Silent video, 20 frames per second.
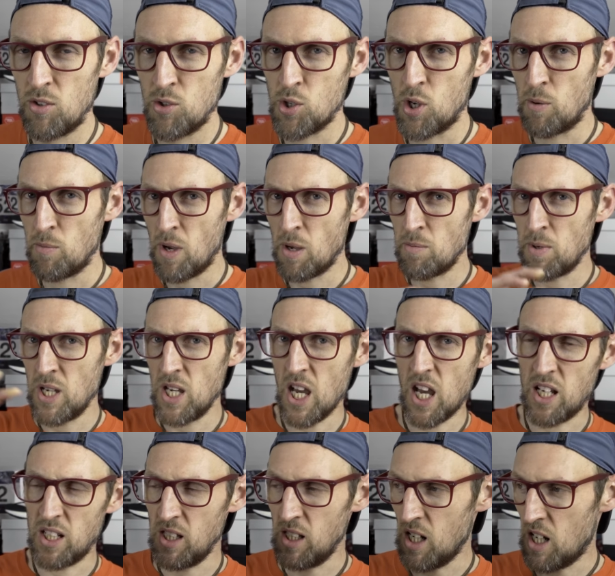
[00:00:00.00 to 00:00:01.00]
So maybe
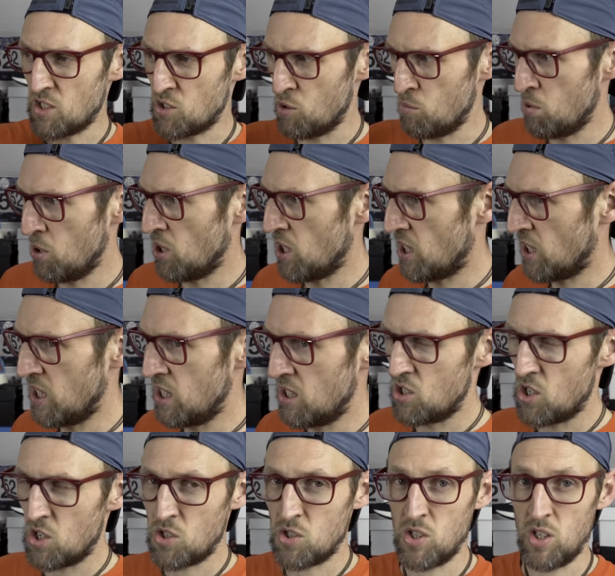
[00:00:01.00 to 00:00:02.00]
Adidas have put that
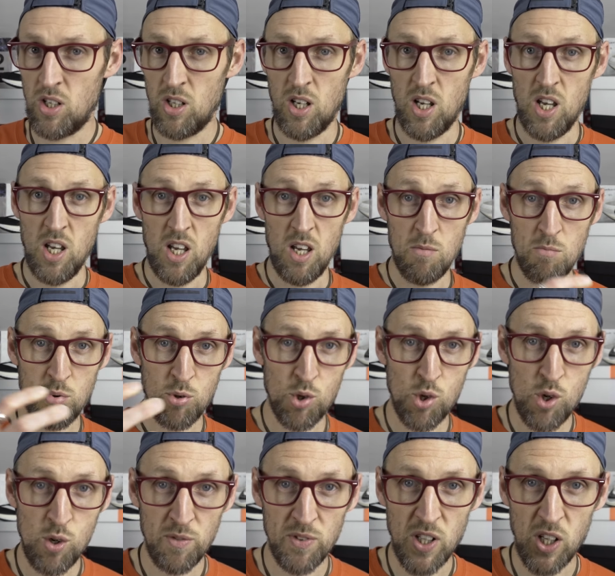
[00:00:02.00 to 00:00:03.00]
just to
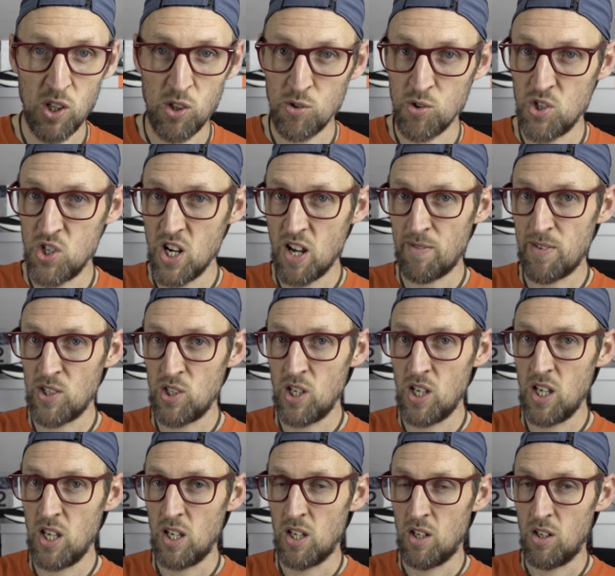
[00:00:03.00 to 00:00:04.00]
improve the
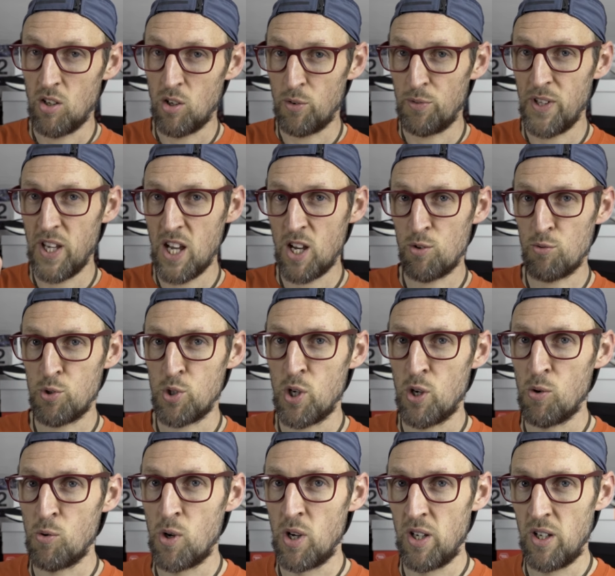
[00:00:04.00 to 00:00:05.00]
longevity of the
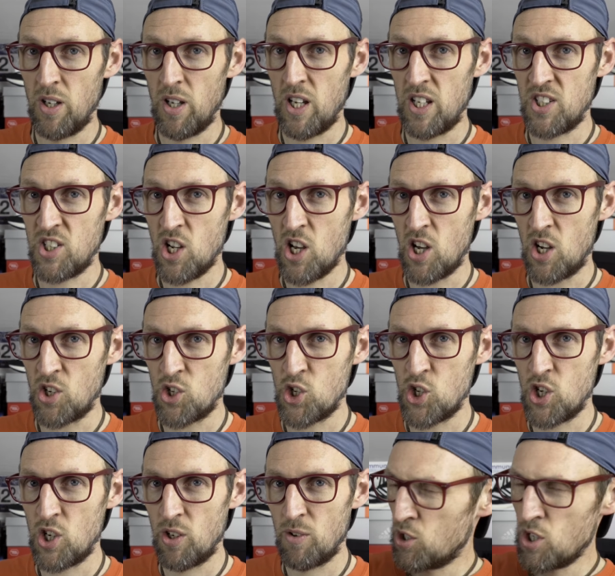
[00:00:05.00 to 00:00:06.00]
outsole a
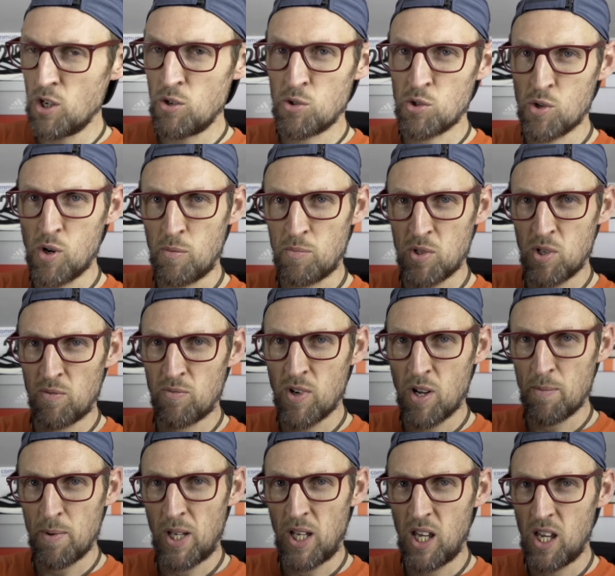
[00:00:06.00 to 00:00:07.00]
touch. Two strips of
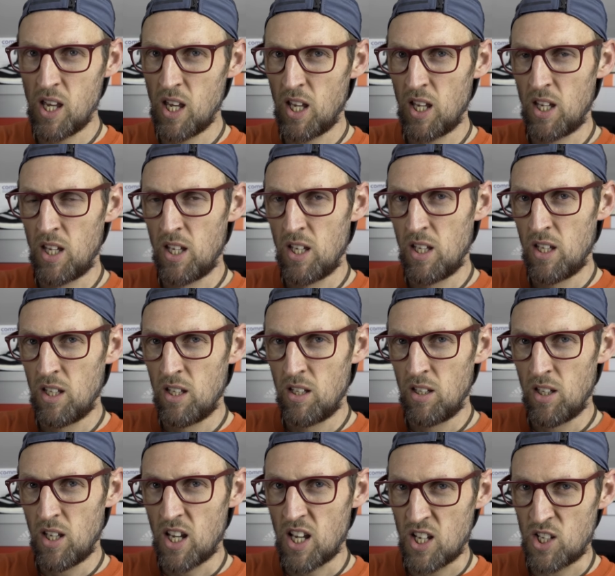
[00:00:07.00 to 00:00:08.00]
rubber here,
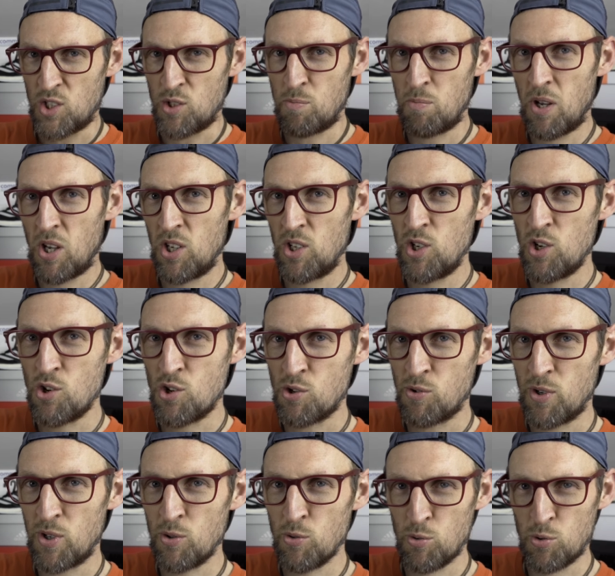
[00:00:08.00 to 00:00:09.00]
as per
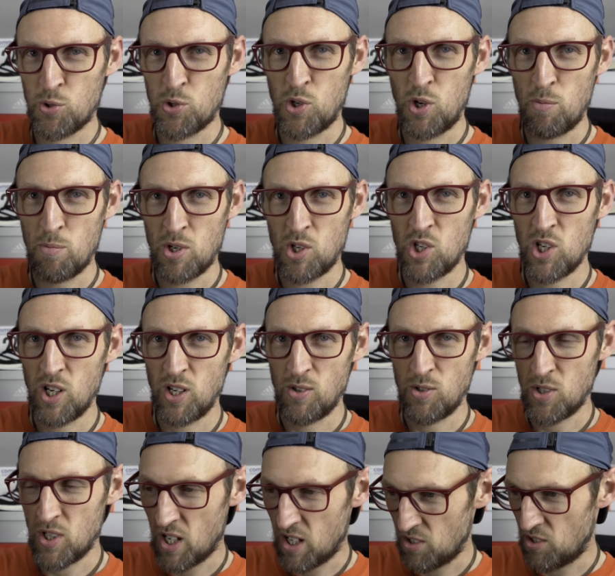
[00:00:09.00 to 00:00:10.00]
usual in all super
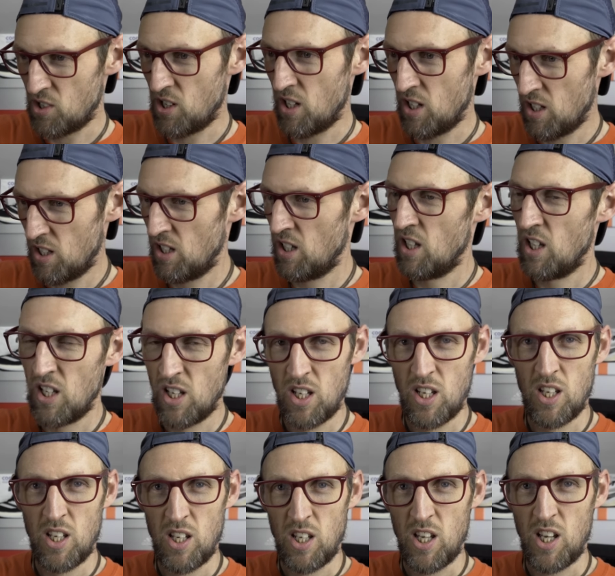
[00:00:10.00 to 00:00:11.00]
shoes, that's a
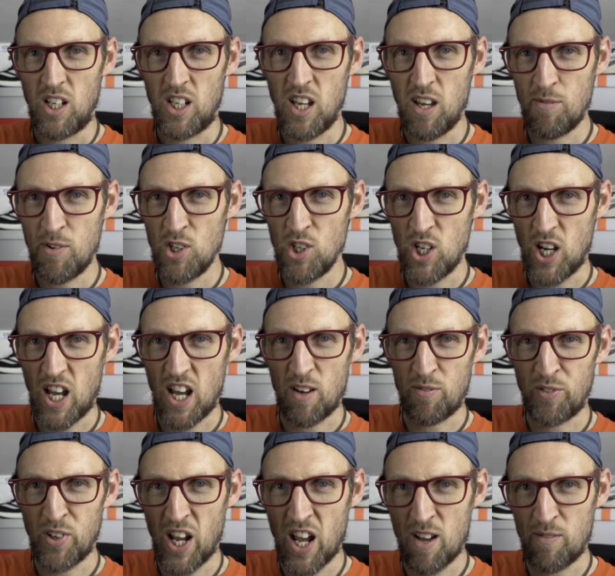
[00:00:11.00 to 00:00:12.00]
given. You
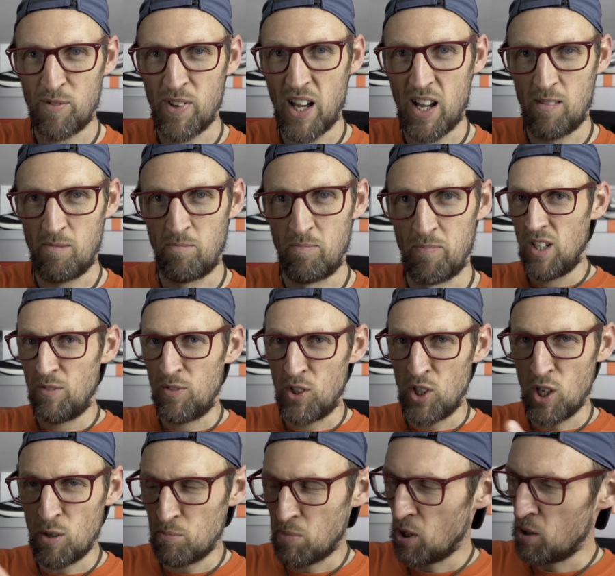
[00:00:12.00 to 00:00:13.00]
have to have that. If you
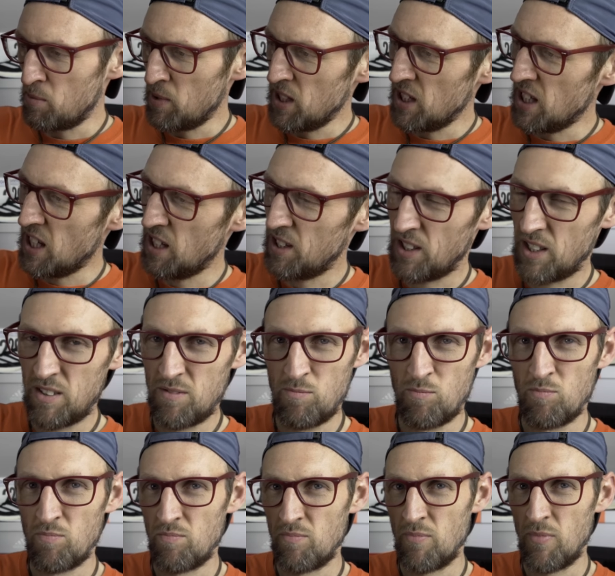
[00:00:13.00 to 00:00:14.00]
don't put them in there, then
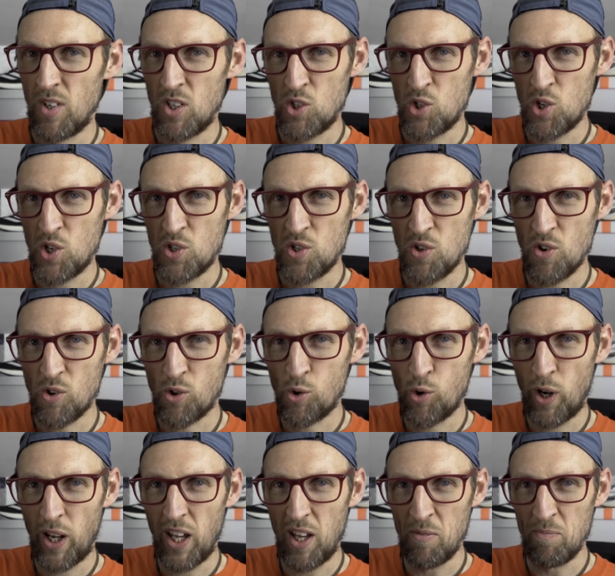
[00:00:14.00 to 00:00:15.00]
it's just not
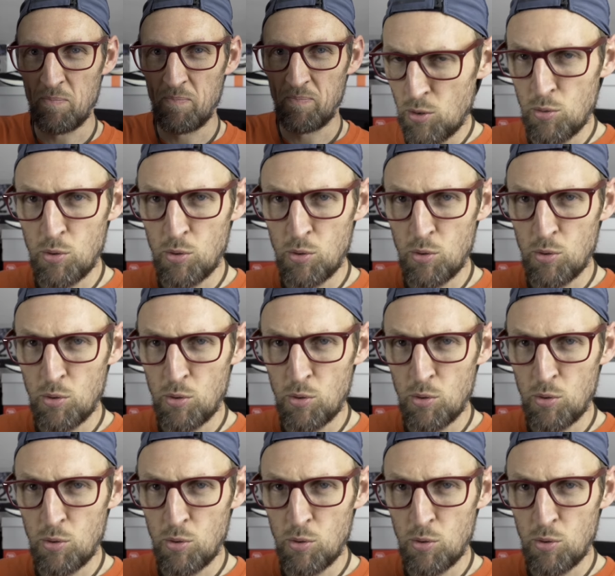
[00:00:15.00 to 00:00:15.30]
cricket.